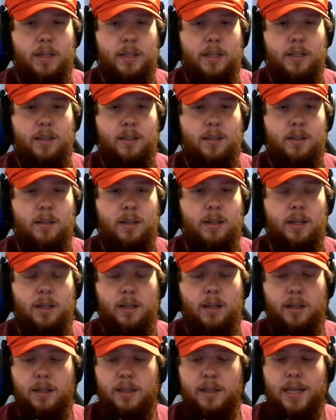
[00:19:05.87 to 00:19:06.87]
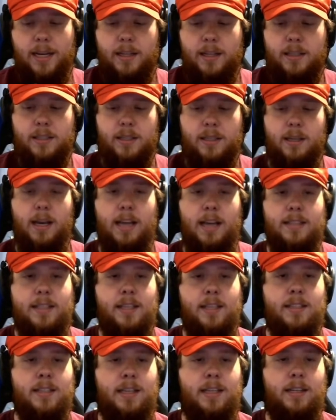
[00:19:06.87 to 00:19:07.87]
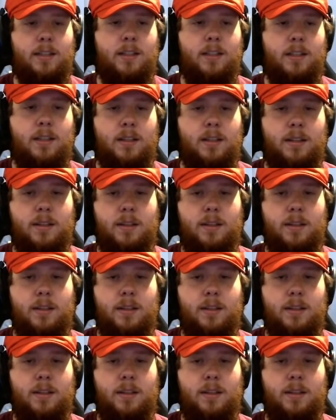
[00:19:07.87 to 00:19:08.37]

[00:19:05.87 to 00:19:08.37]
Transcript: Okay. And that is SSL.